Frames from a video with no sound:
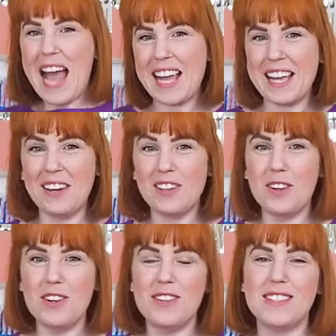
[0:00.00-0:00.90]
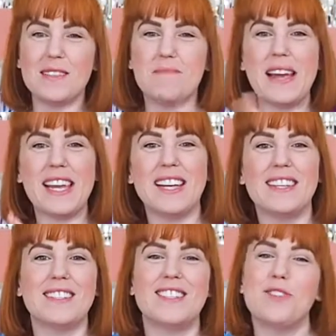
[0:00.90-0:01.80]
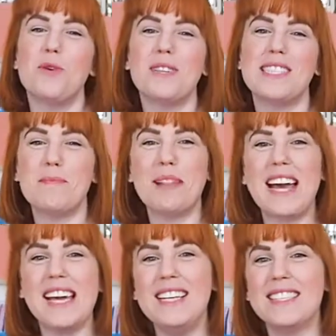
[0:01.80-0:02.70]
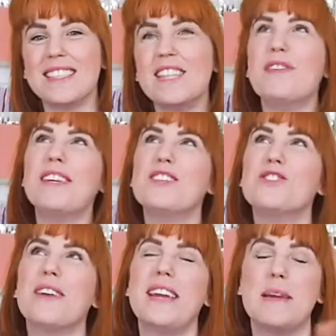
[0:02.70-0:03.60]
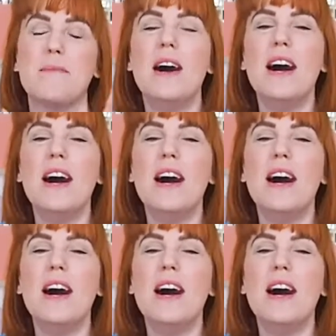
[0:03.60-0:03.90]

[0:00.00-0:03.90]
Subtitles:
blogs, ran courses, created marketing strategies for businesses